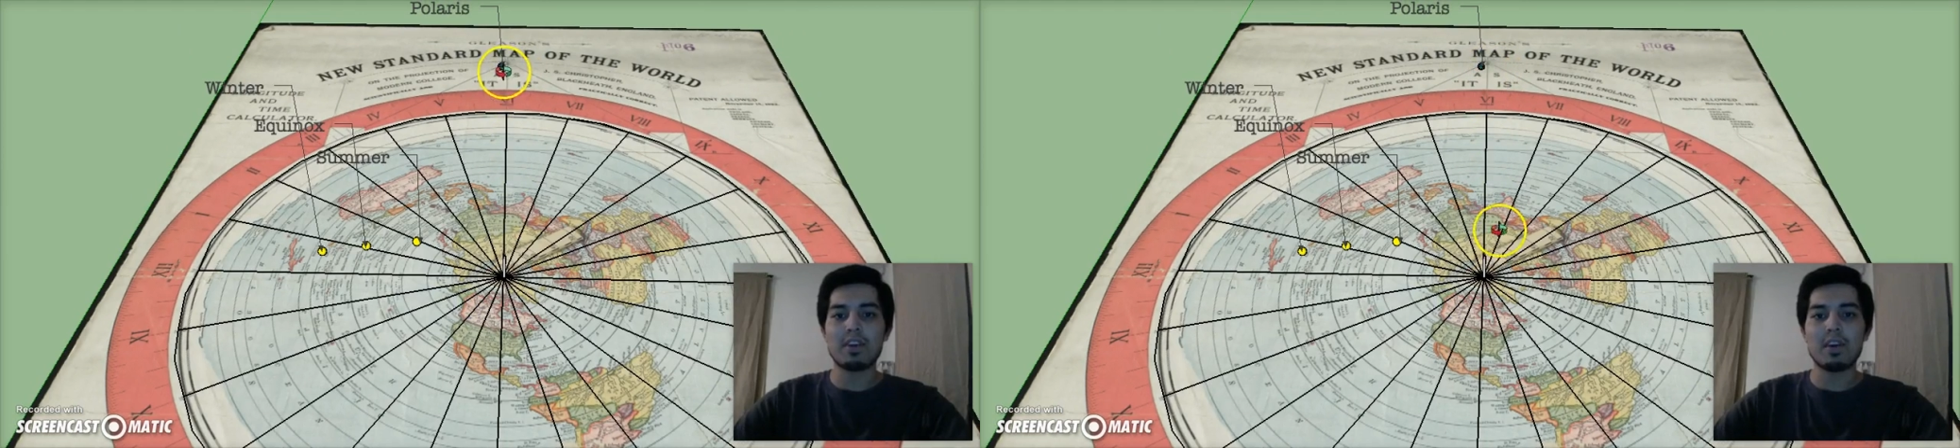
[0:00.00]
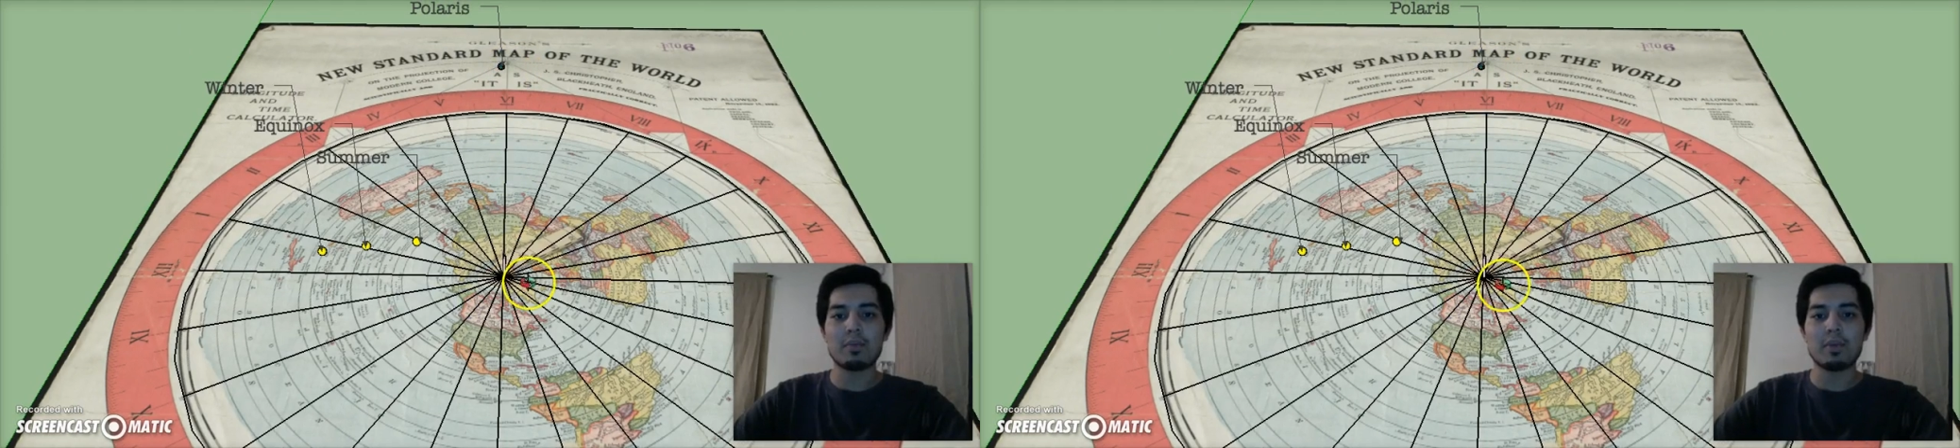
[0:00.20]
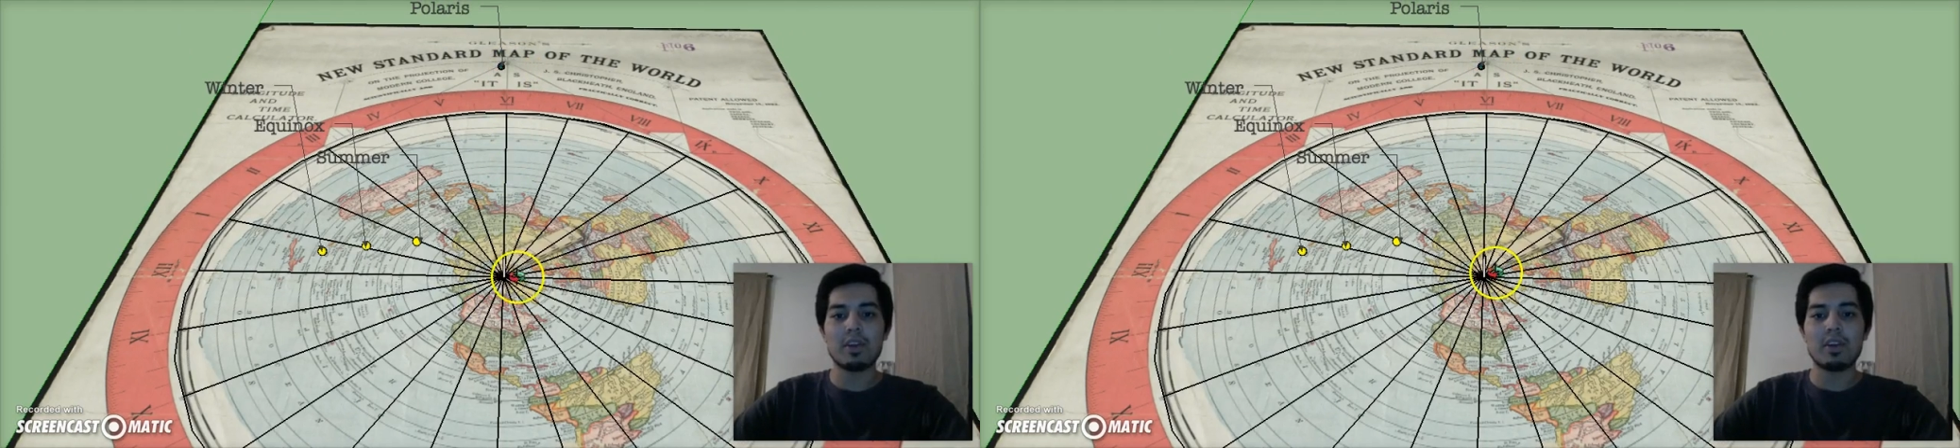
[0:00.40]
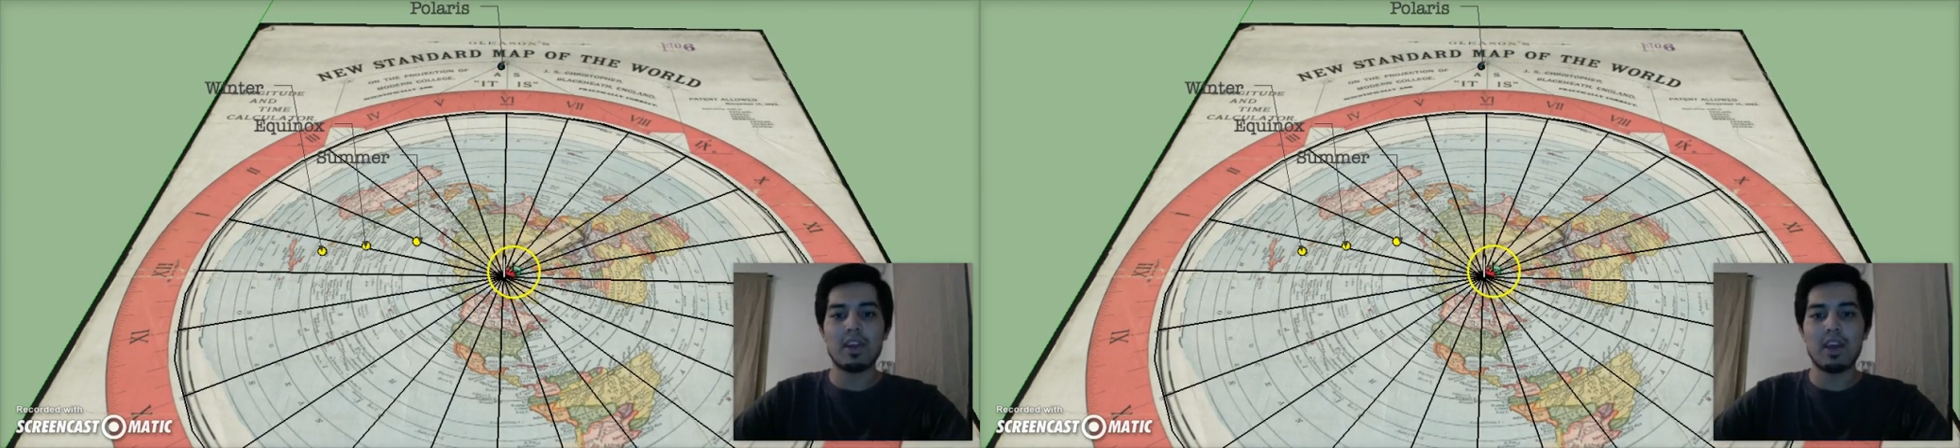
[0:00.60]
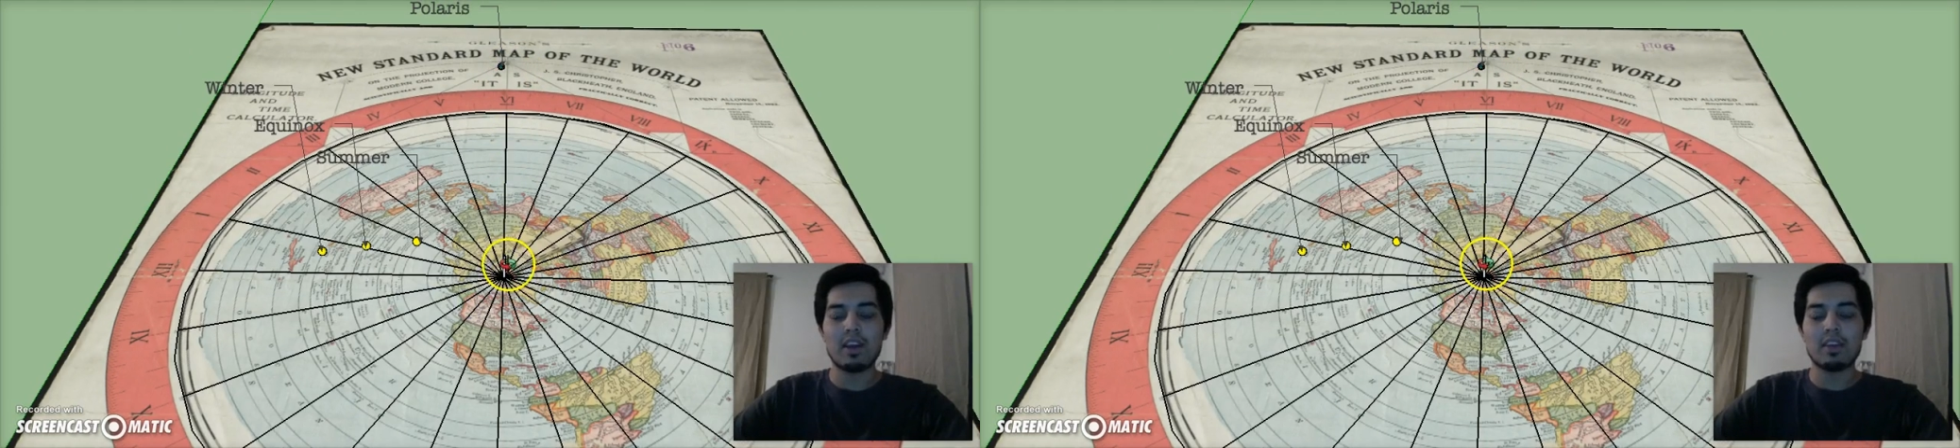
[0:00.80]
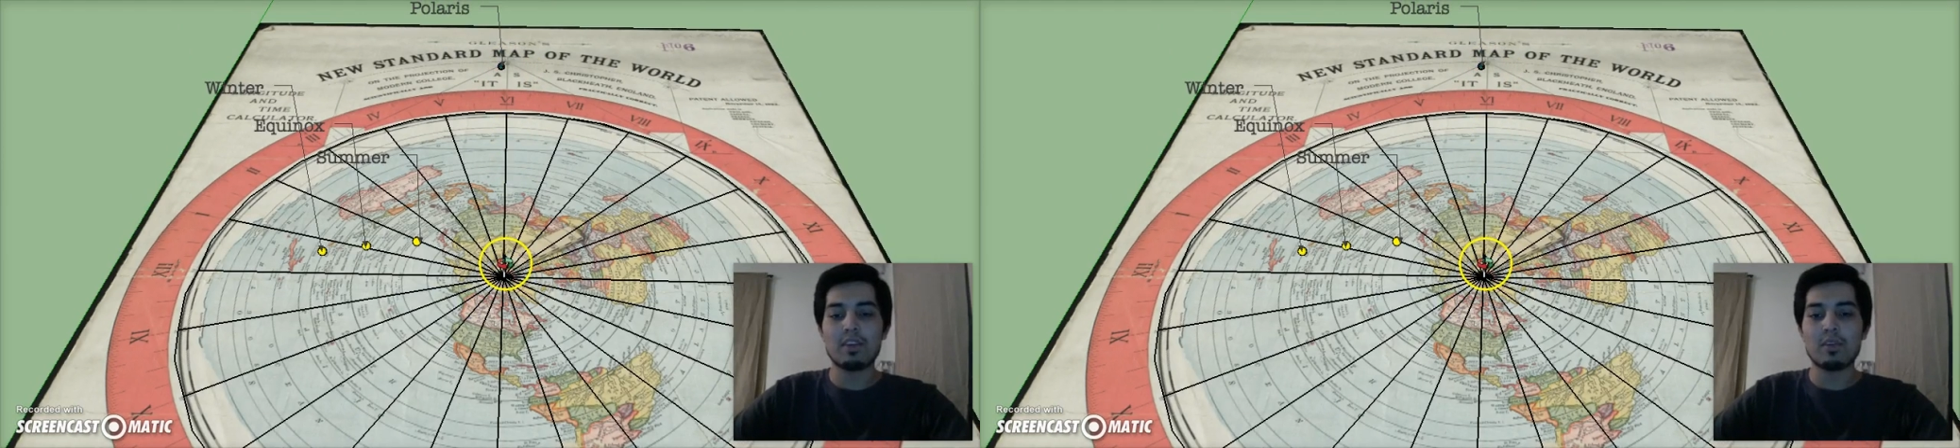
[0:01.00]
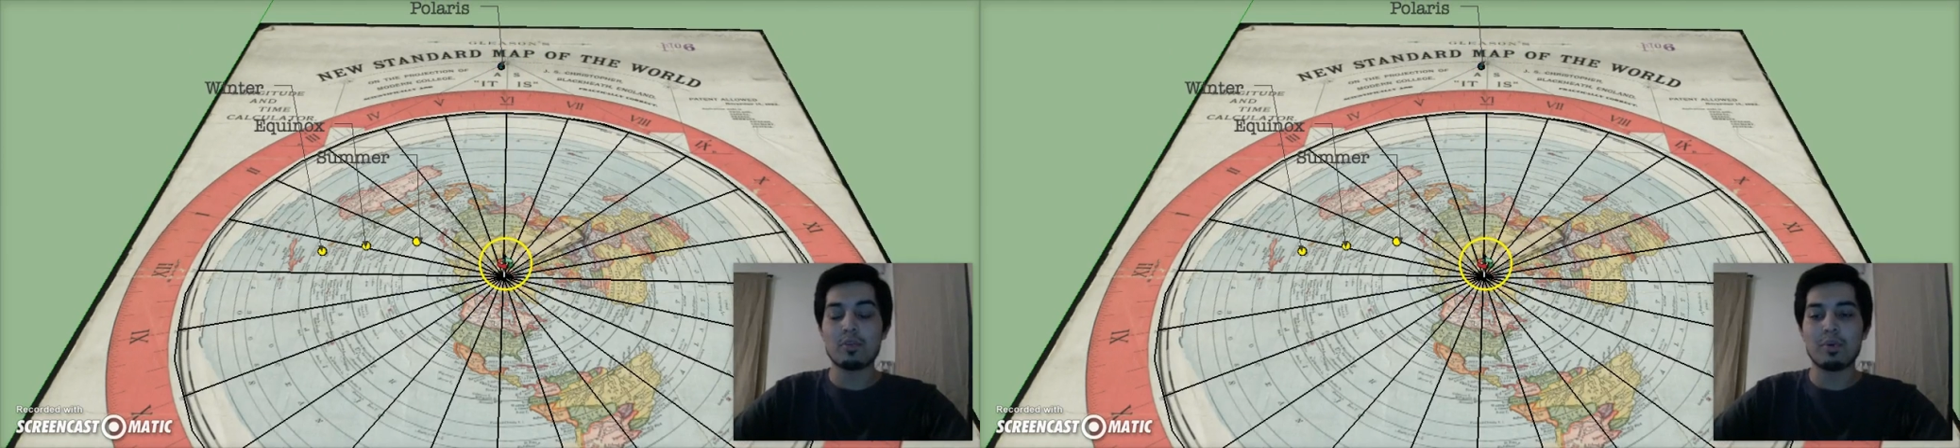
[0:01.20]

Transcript: up here and the North